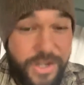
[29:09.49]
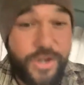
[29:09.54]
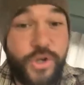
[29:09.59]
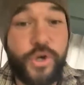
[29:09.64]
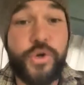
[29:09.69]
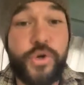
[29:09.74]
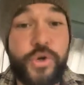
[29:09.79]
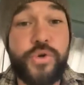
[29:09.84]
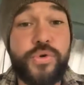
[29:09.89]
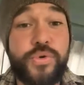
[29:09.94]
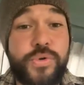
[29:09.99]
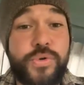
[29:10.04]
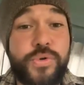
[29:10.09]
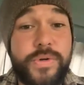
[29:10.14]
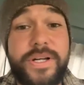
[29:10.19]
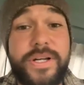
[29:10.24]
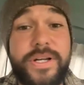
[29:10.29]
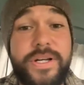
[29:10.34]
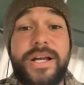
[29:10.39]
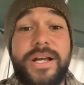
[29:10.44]
who
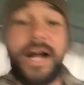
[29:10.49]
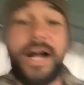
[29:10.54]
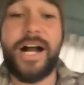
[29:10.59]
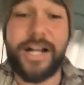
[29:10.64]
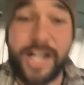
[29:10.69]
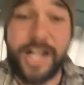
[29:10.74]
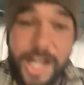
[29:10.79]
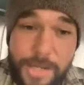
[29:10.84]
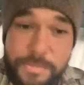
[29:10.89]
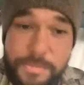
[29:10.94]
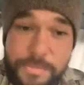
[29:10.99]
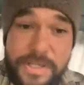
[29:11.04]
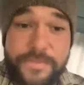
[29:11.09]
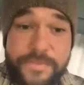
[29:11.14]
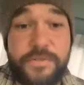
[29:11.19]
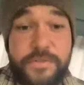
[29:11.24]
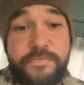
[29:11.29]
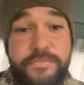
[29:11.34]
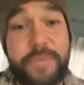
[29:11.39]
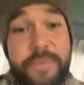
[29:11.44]
are coming
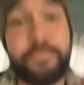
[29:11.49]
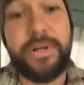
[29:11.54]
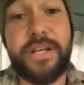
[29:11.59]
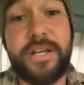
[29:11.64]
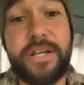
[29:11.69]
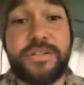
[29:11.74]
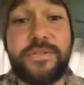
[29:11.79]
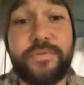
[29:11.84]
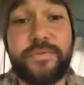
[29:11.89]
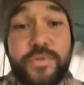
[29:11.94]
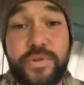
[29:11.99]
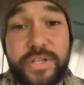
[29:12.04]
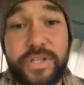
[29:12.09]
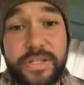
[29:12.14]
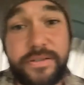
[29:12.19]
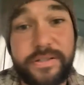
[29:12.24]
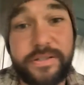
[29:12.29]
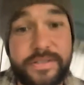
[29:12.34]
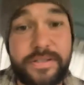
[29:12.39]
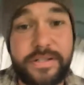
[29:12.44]
from that place of
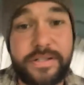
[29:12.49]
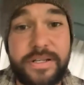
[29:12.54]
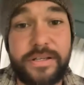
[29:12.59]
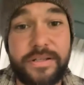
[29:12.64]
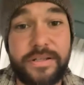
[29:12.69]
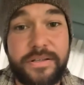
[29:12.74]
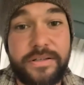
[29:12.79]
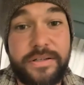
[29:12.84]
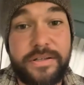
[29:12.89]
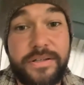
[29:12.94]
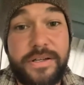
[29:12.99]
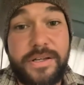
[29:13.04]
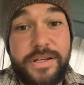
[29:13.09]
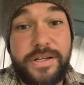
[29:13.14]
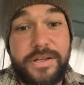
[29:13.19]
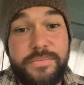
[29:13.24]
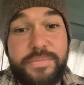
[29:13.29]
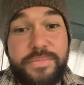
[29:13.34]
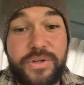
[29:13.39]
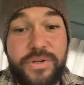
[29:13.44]
authenticity.
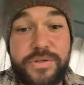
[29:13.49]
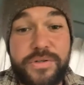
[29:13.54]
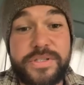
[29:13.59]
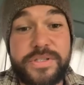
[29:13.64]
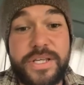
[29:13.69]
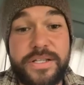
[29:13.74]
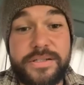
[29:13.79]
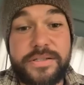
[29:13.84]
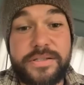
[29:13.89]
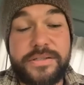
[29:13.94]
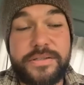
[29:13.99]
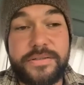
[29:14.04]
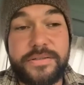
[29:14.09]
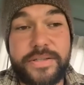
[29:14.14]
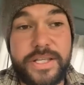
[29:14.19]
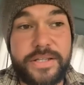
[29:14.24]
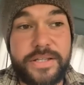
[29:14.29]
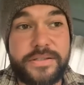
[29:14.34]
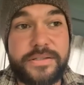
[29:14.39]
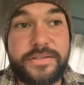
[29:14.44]
Because
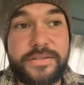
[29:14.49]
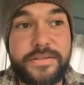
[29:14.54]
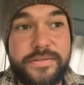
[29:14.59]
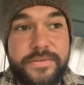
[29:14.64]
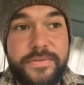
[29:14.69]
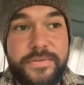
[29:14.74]
that's